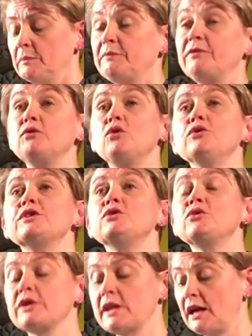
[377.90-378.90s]
But for all that
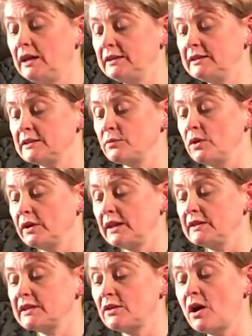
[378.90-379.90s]
Northern Ireland is
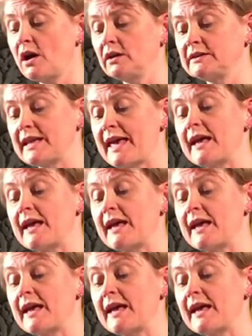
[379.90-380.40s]
working so hard to